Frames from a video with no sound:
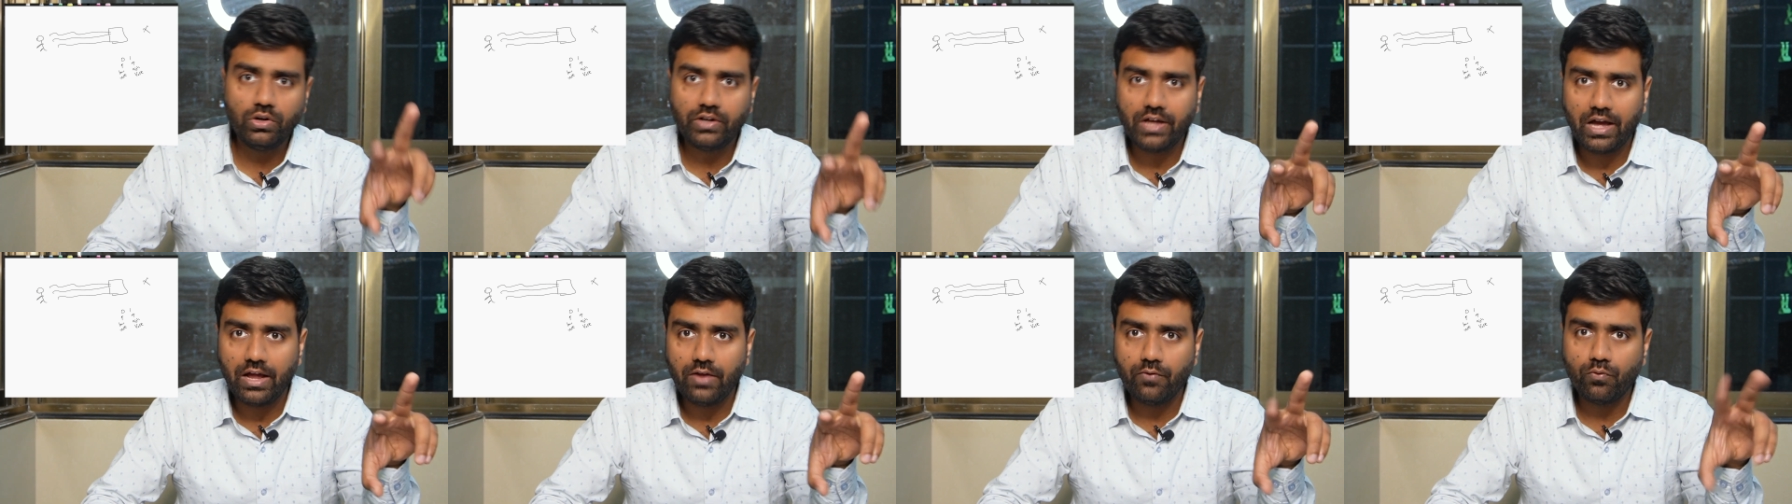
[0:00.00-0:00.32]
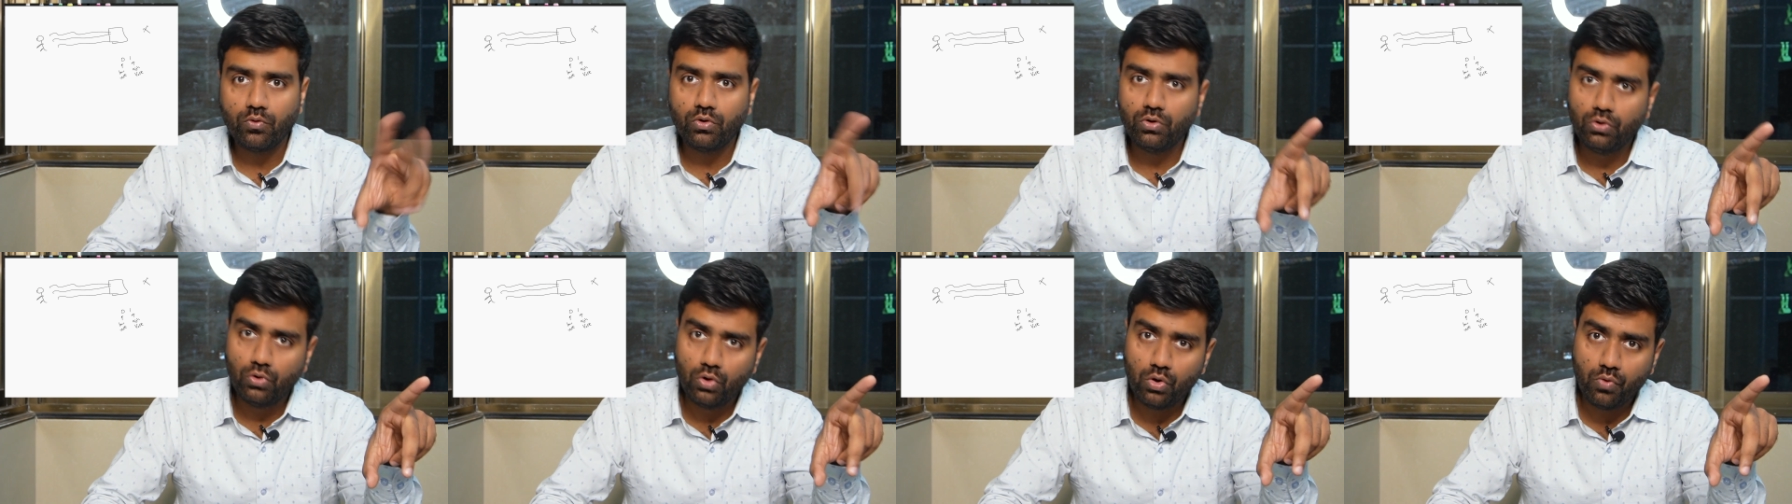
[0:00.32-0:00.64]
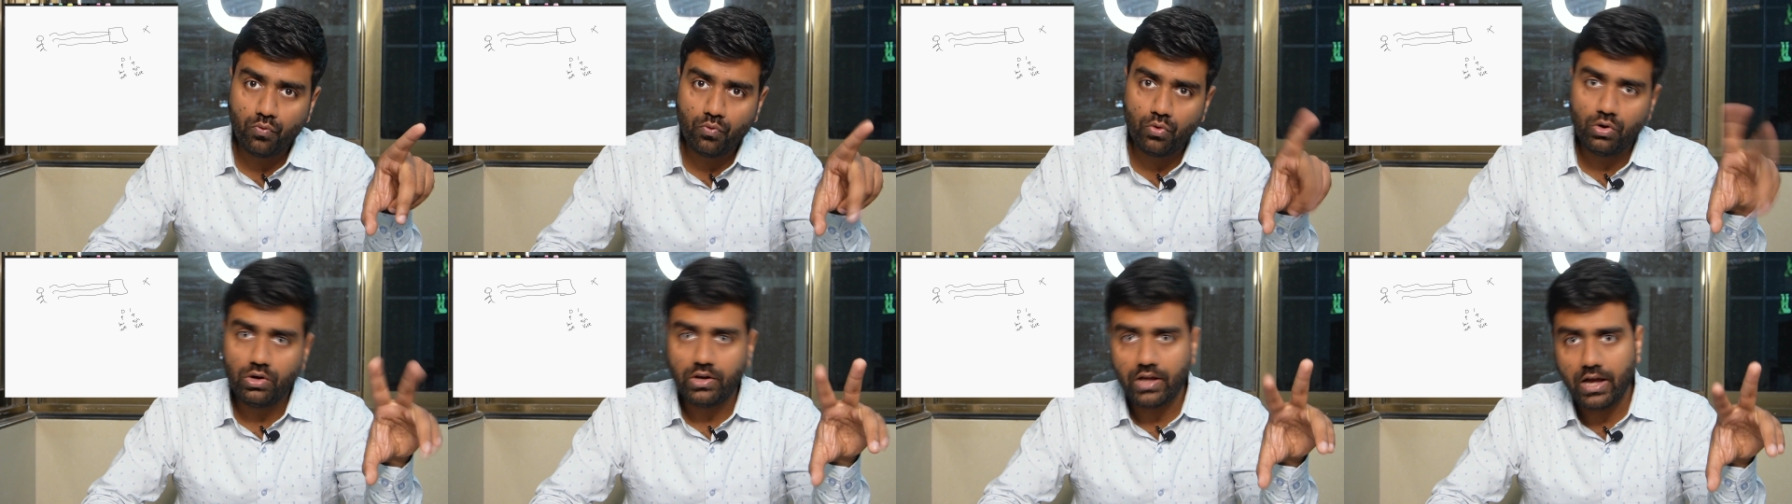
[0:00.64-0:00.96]
high
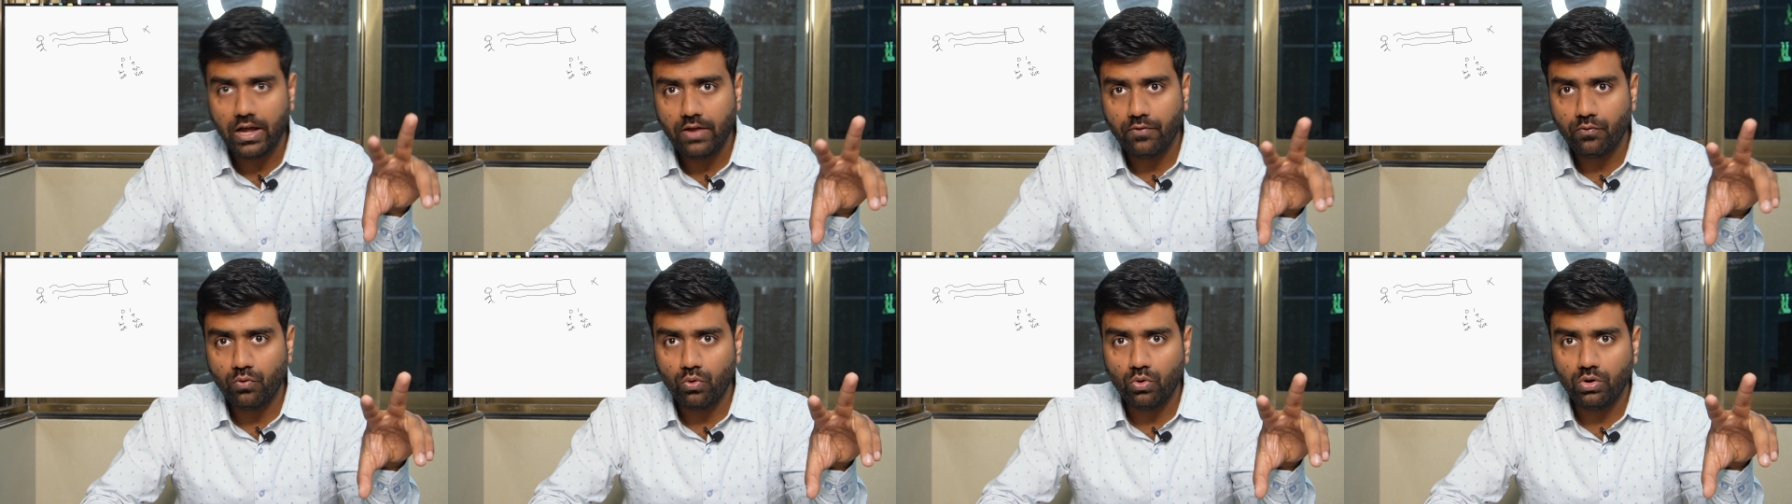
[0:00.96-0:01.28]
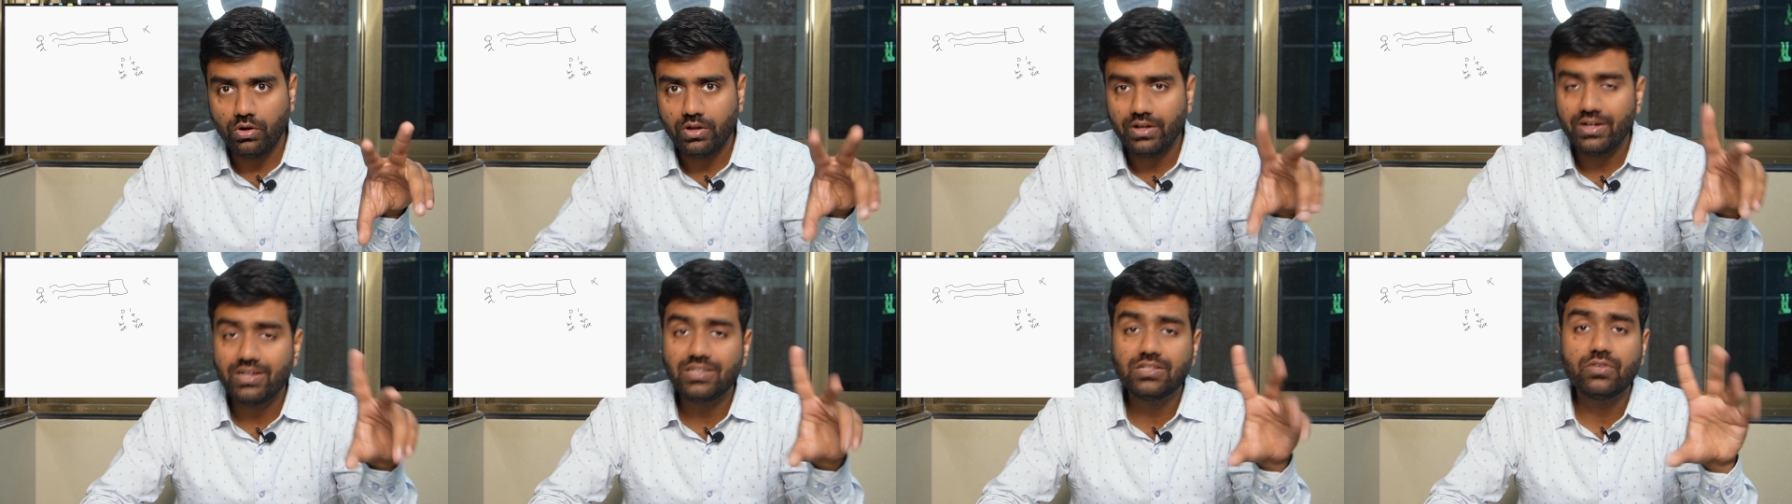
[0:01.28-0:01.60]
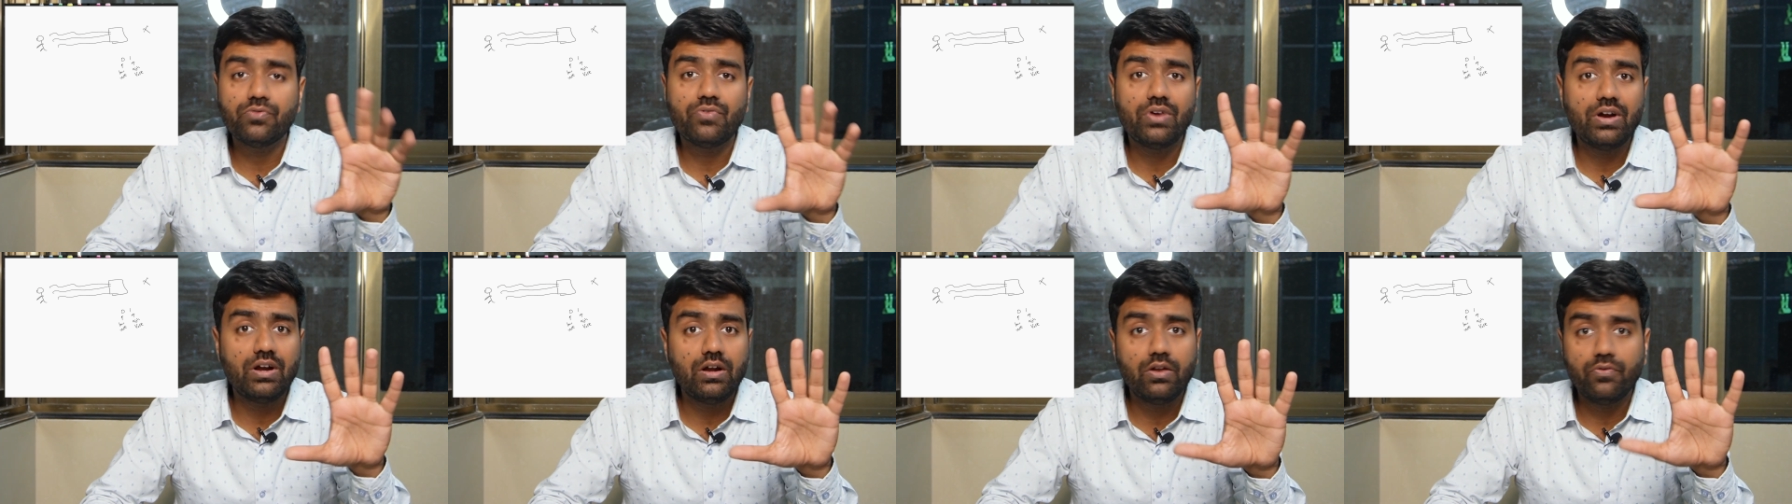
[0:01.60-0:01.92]
volt is a
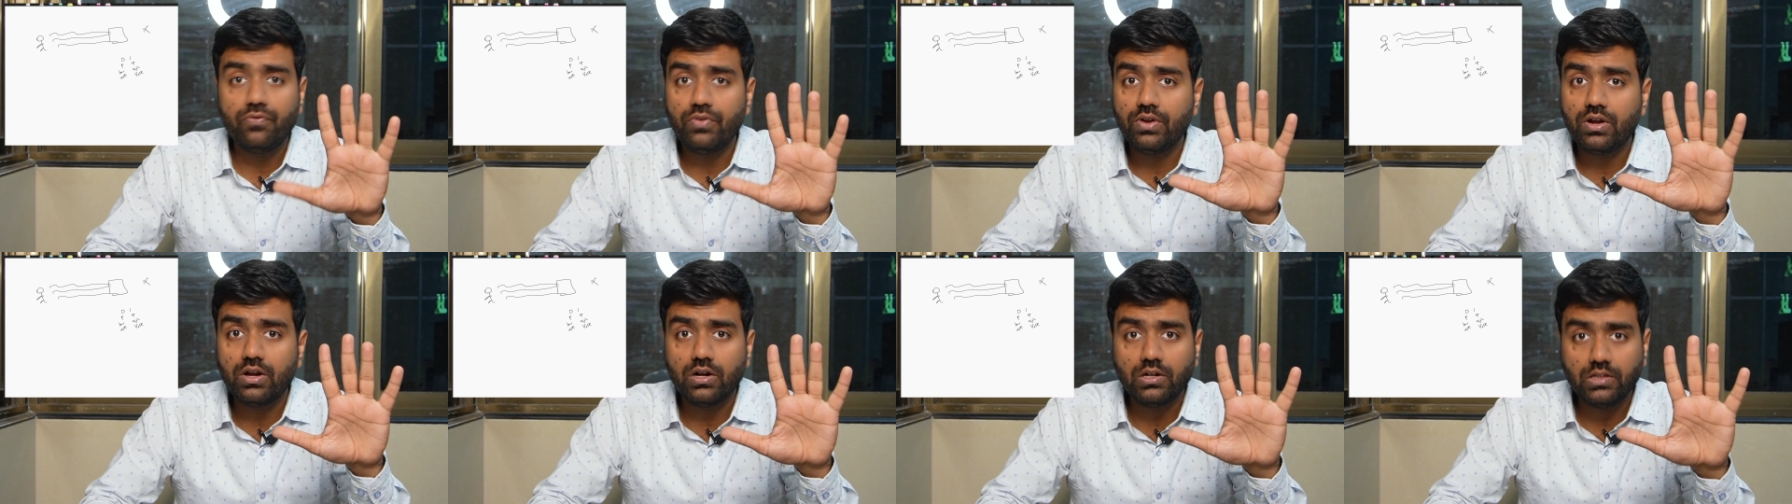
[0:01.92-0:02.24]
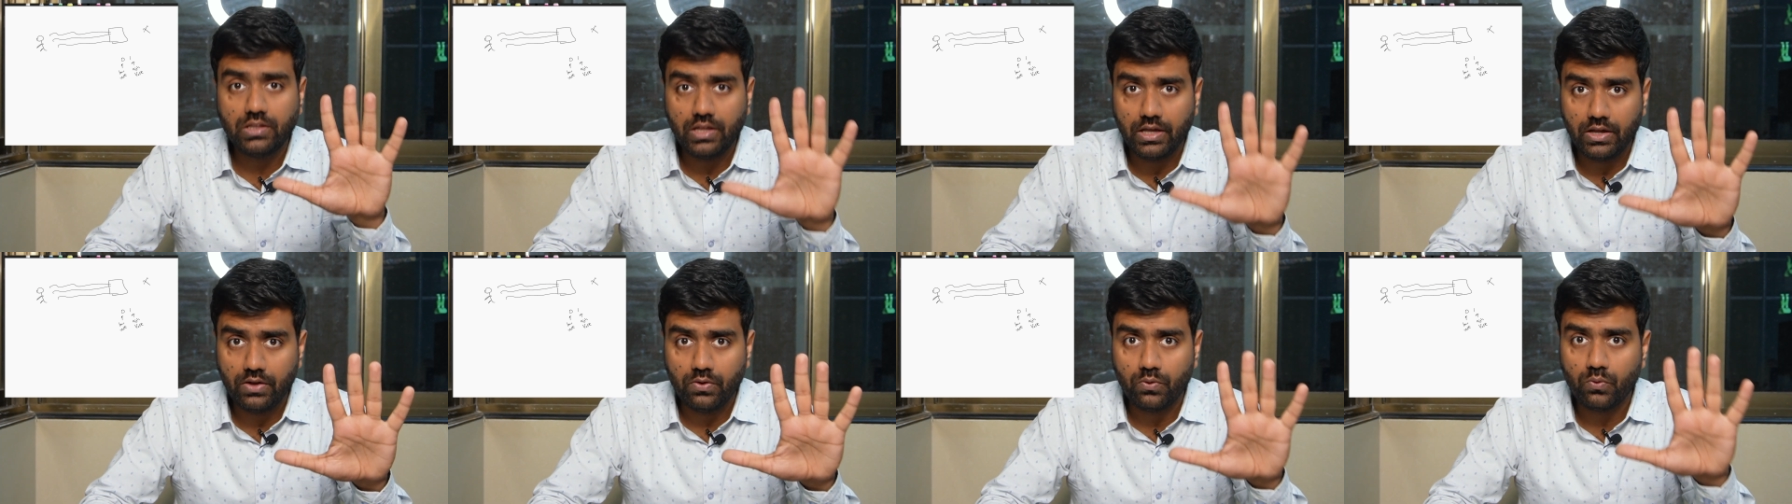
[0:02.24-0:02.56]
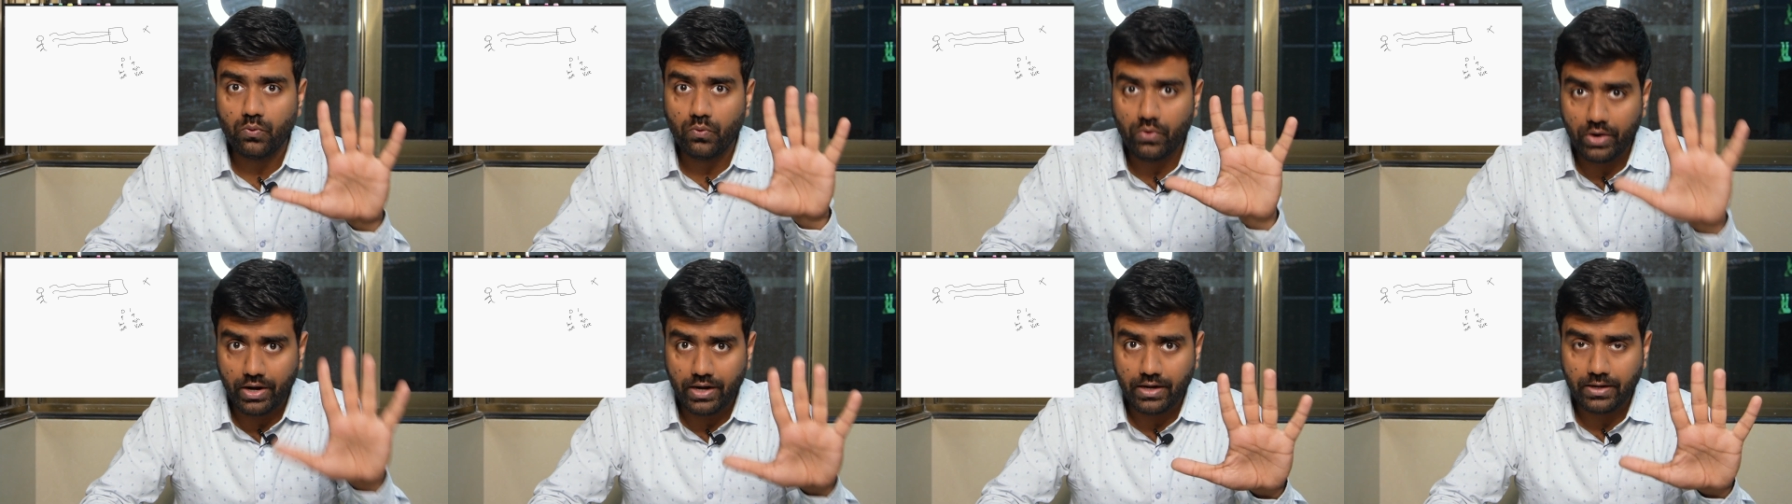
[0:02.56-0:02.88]
very difficult thing,
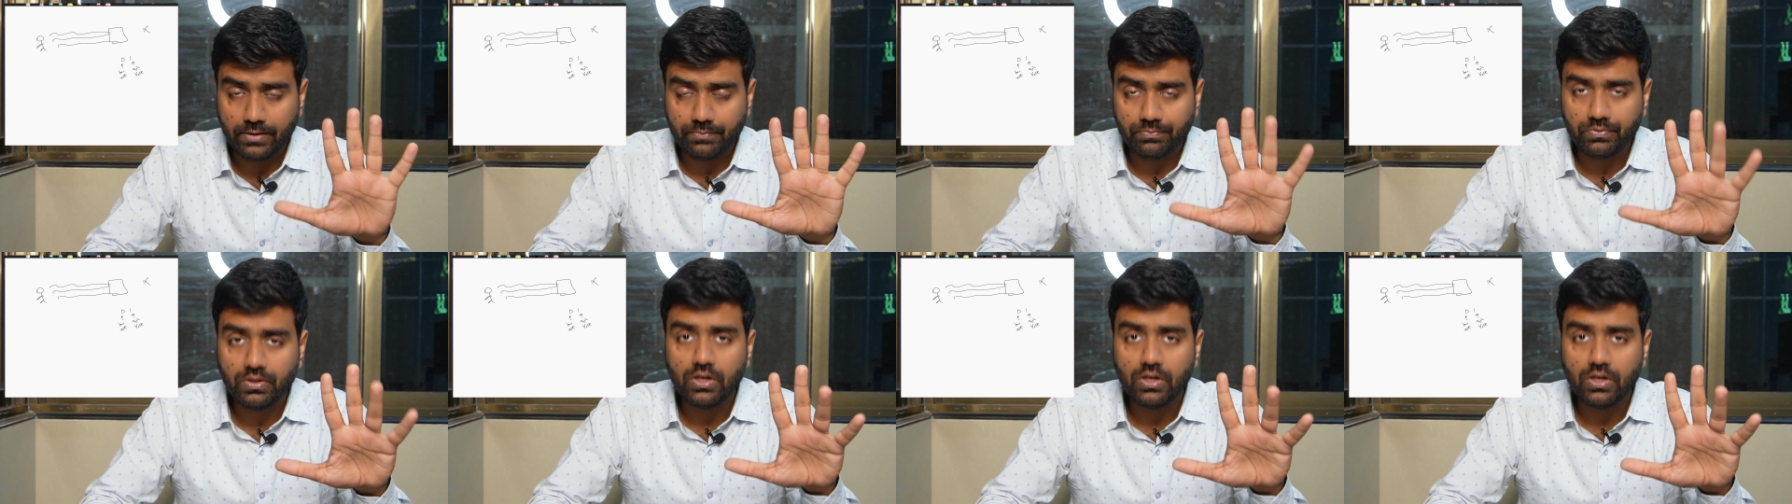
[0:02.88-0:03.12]
right?